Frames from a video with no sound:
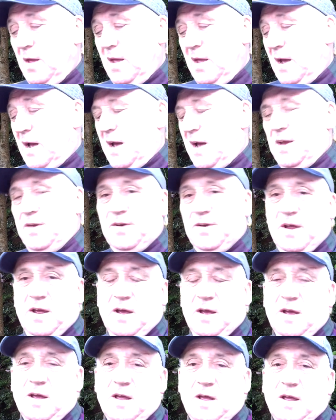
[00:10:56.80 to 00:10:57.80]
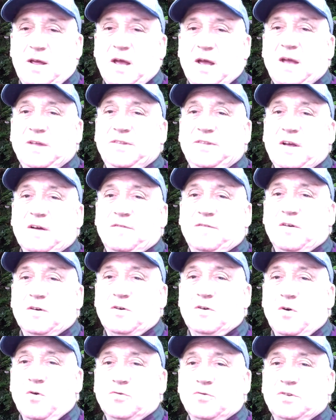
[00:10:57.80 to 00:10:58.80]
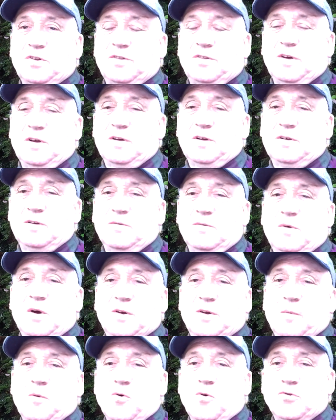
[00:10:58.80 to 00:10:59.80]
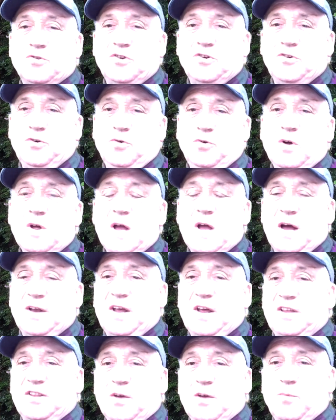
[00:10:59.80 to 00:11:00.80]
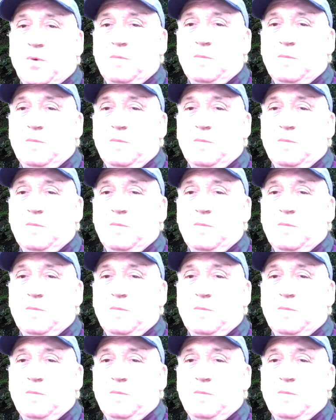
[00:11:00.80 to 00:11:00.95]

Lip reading: and I therefore go to what am I going to do? And I think we